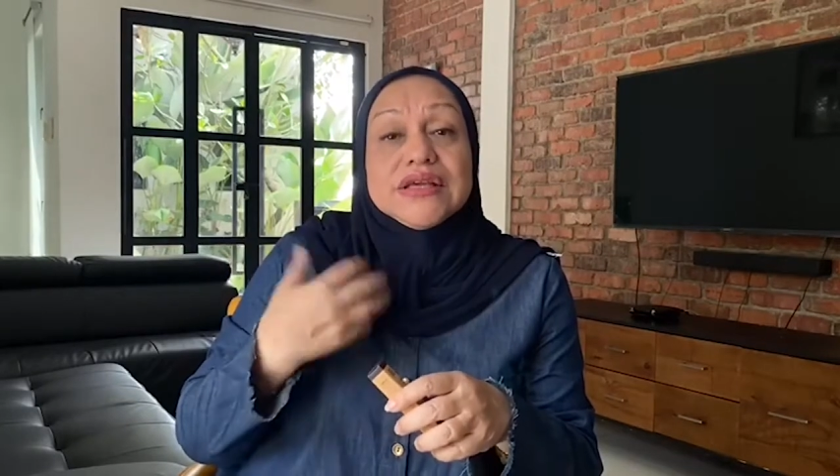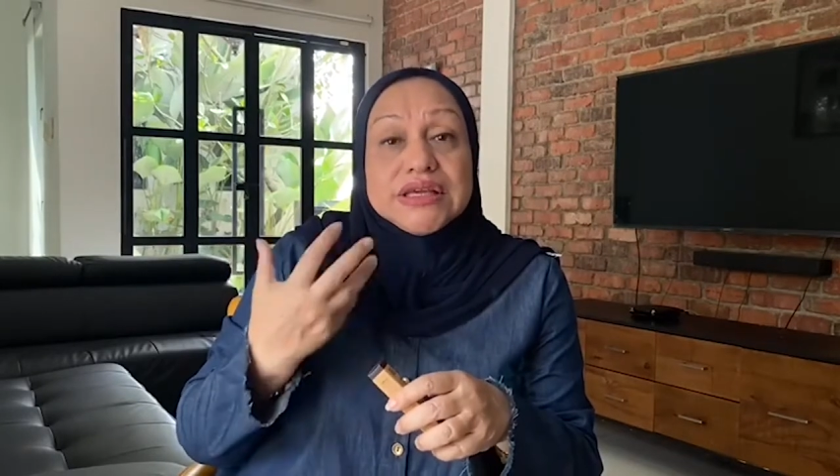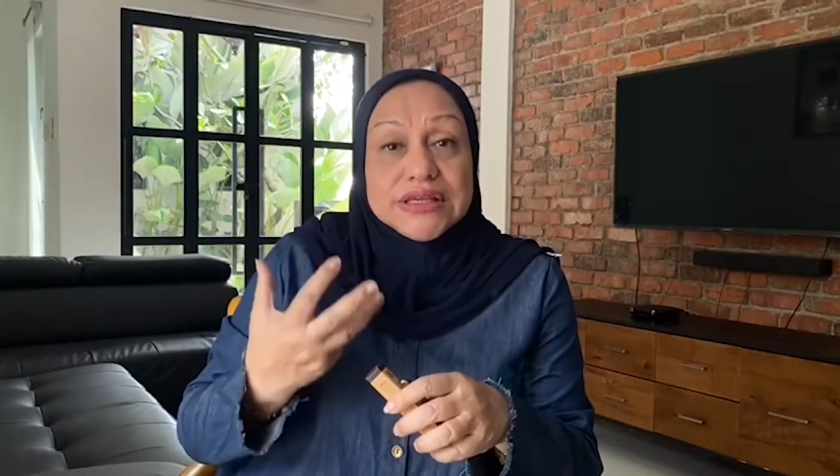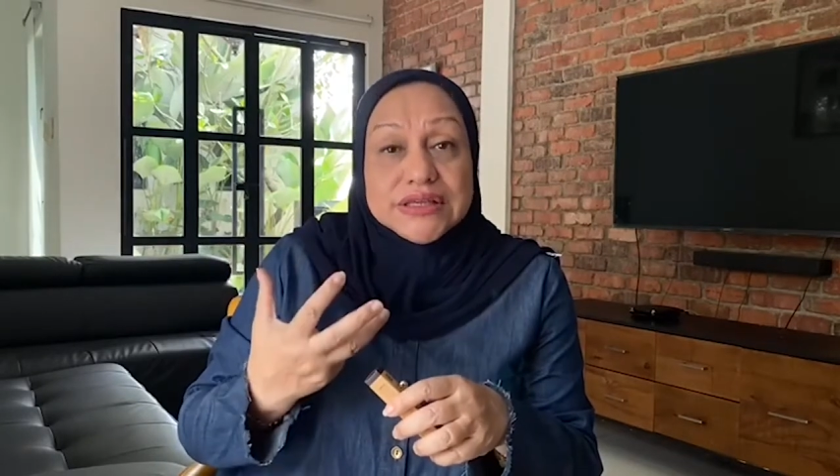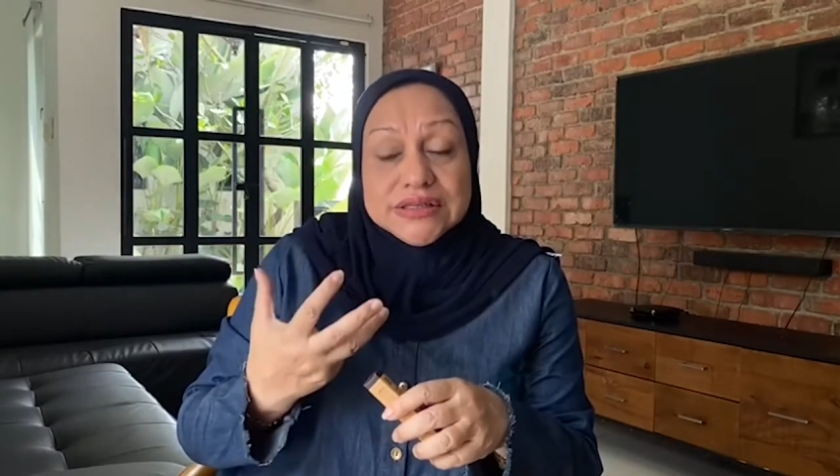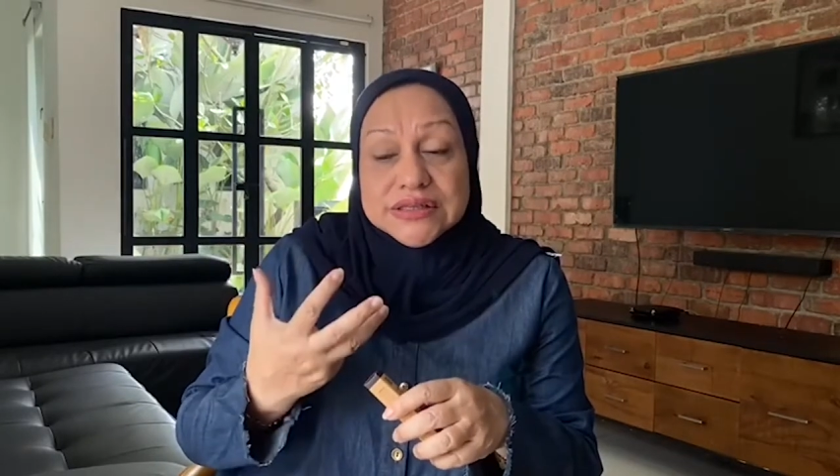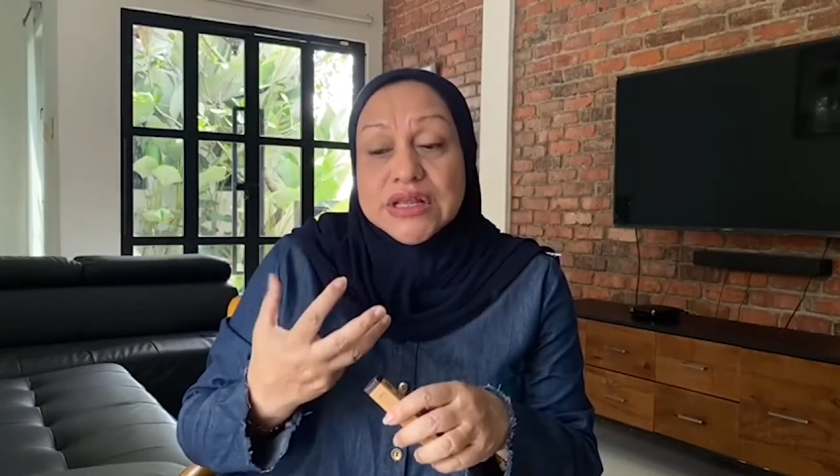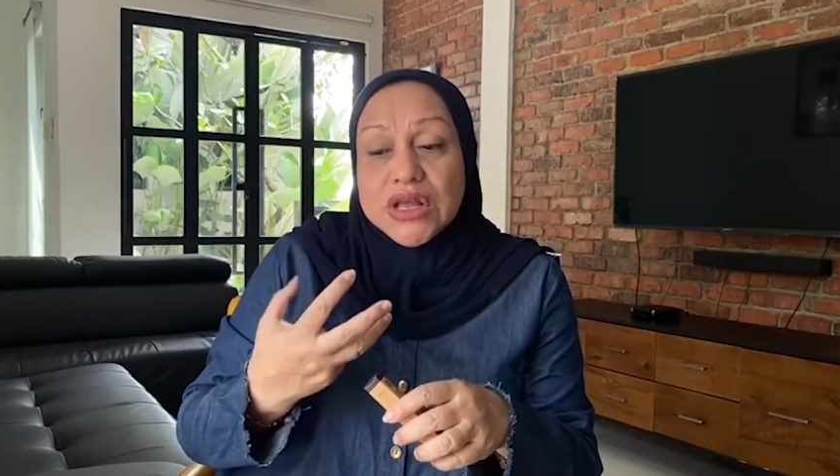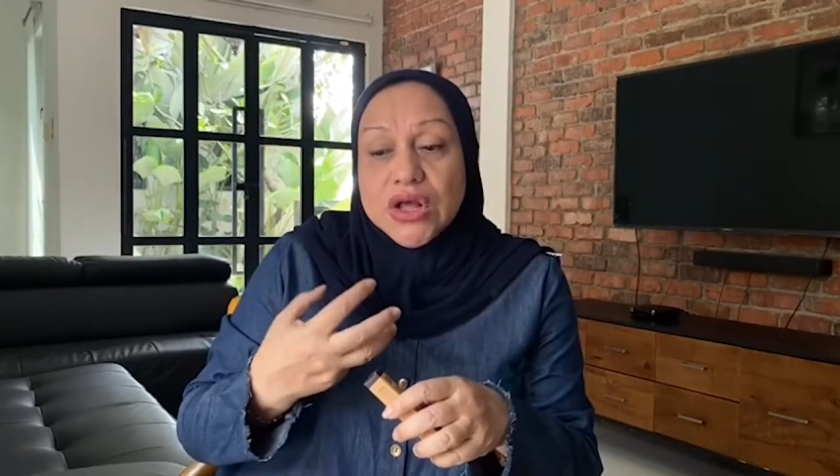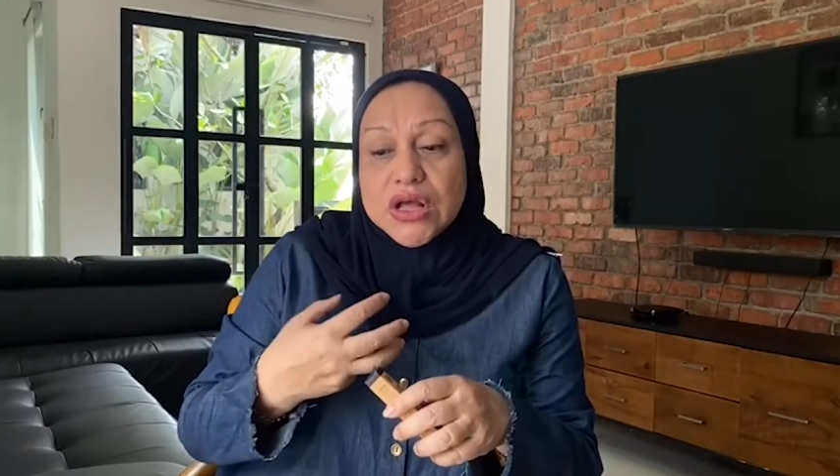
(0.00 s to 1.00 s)
ease
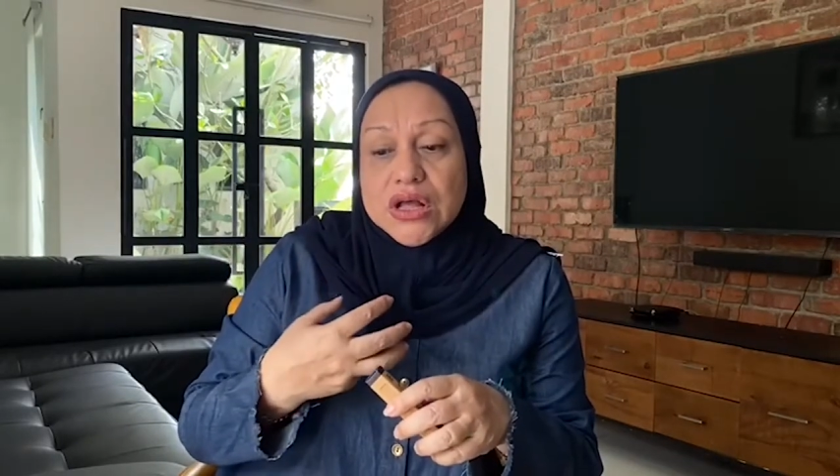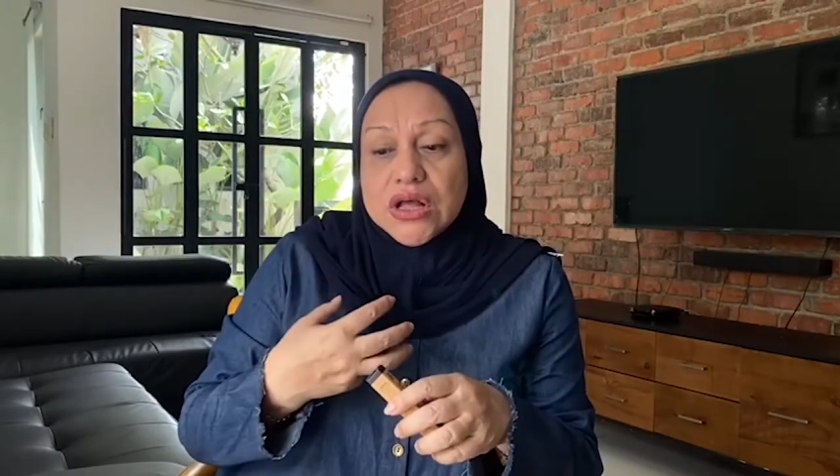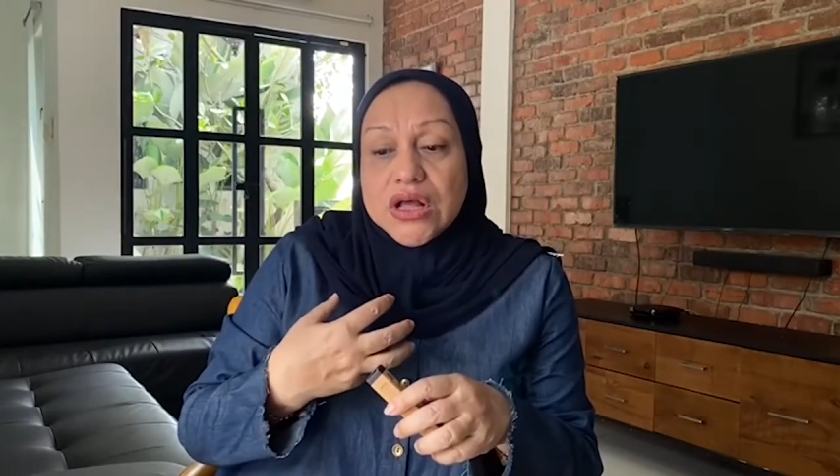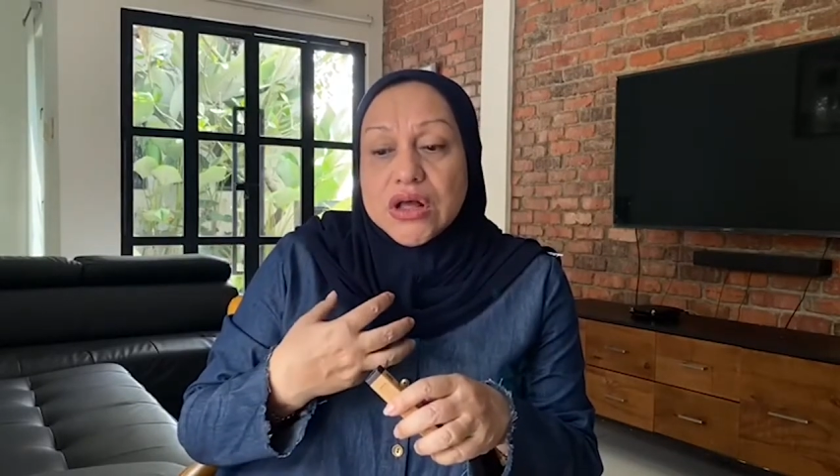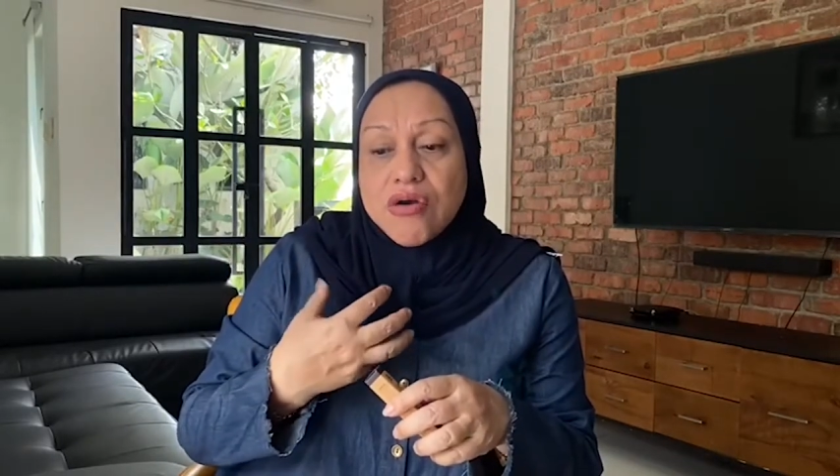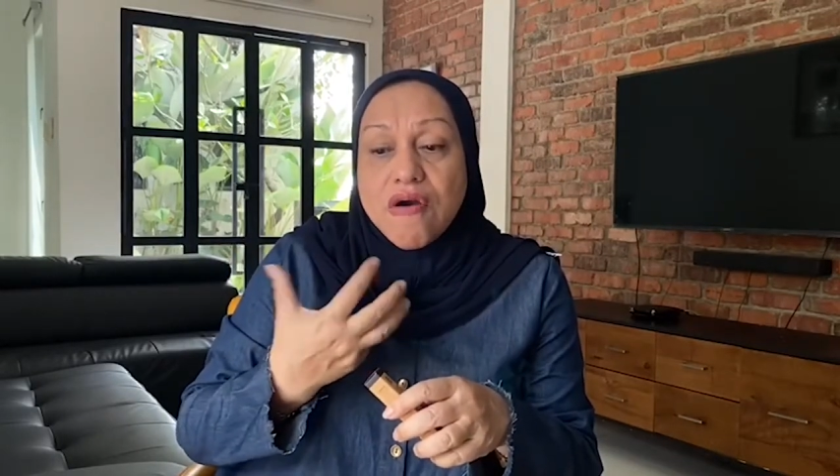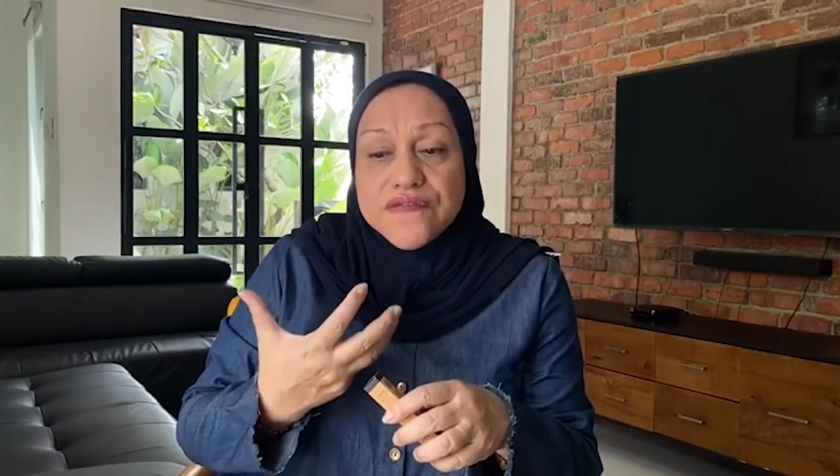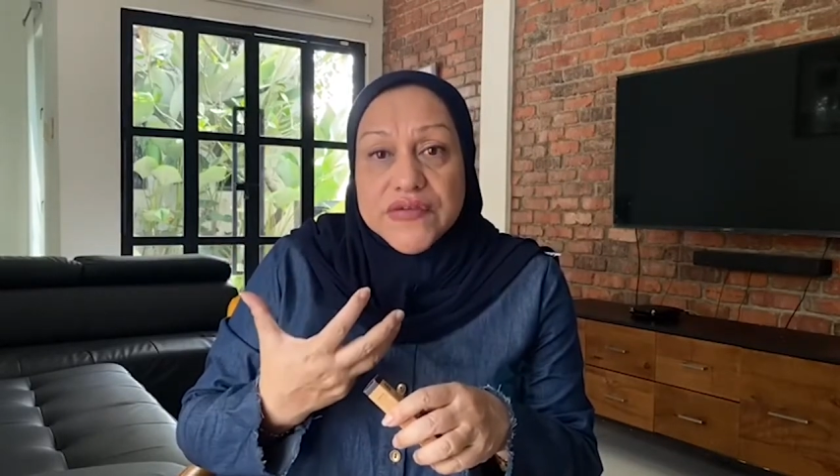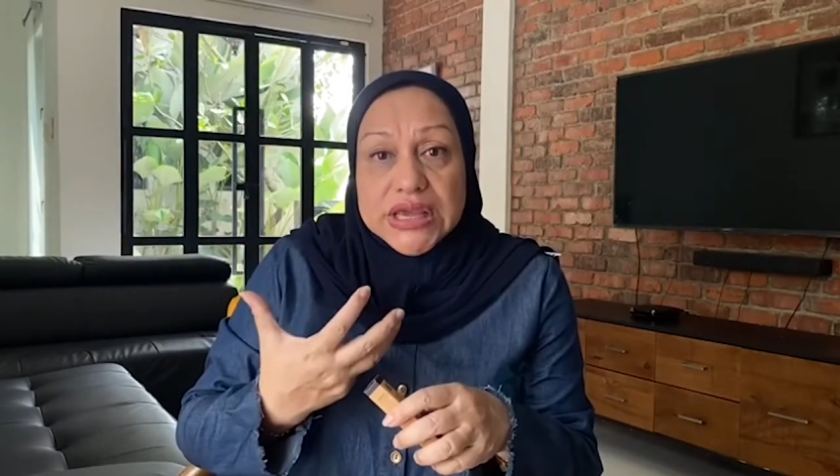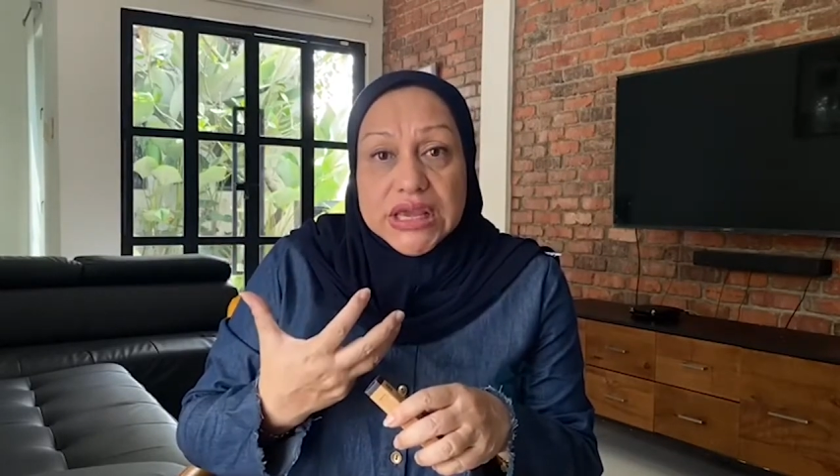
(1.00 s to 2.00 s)

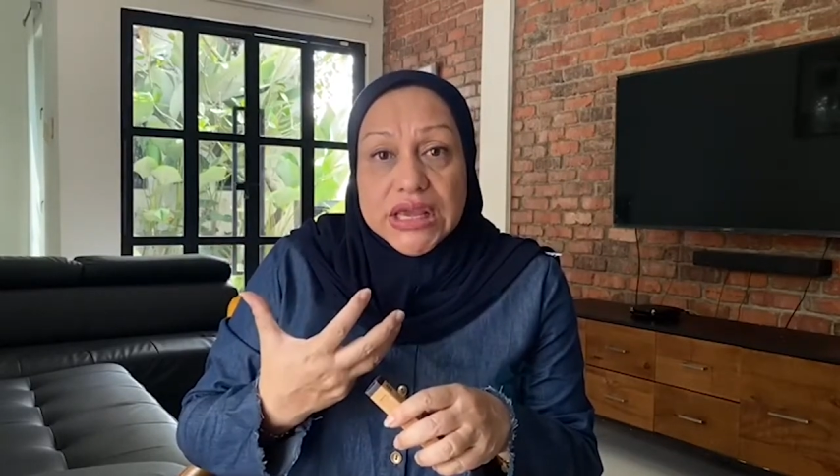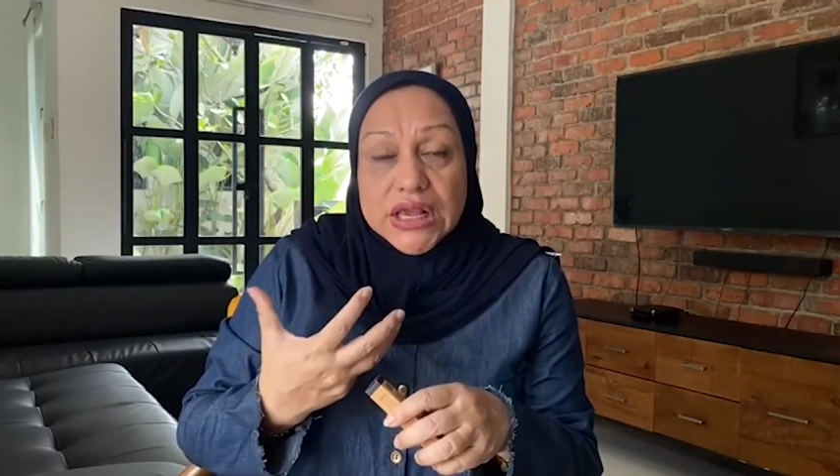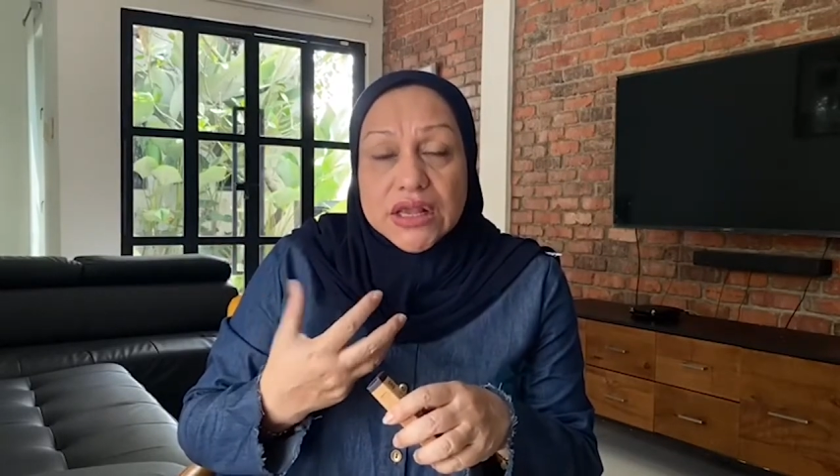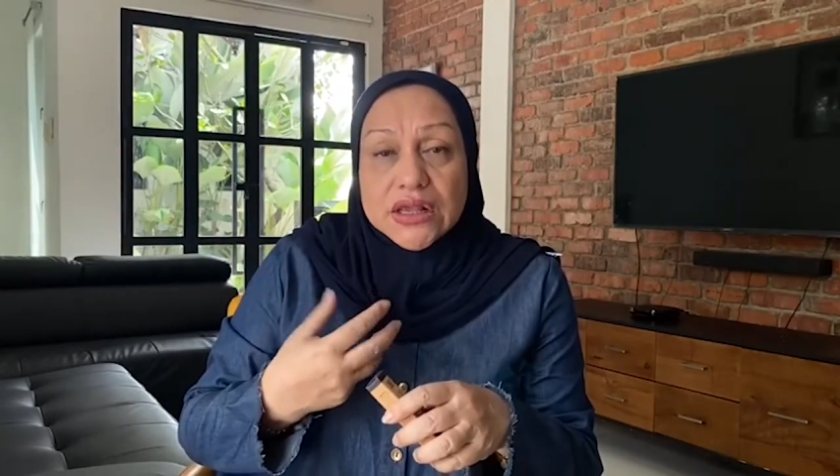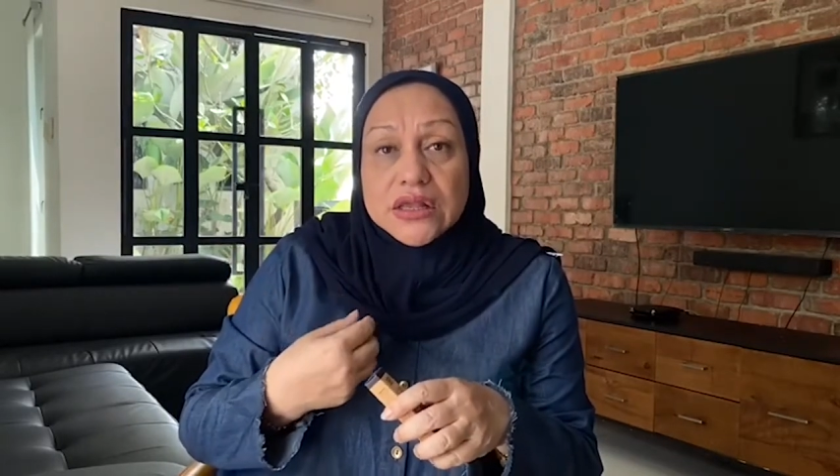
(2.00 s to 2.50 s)
coughing,